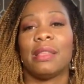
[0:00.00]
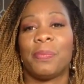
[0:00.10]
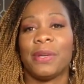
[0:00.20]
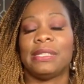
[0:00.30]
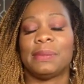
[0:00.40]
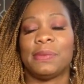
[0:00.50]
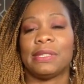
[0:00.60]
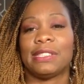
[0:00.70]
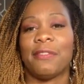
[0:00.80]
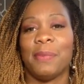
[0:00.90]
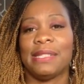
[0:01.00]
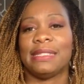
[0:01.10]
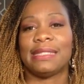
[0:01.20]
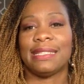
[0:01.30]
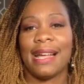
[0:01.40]
the principles of
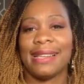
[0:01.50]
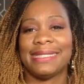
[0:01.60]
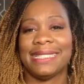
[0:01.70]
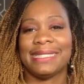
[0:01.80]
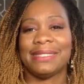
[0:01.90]
business analysis.